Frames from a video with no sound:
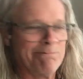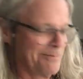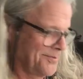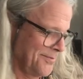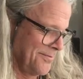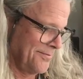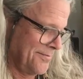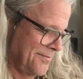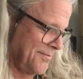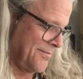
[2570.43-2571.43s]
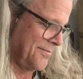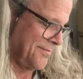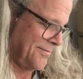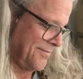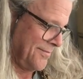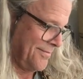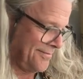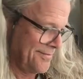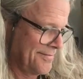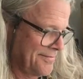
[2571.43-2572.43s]

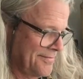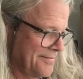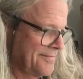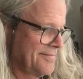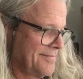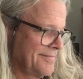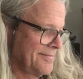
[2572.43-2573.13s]
Nothing is said.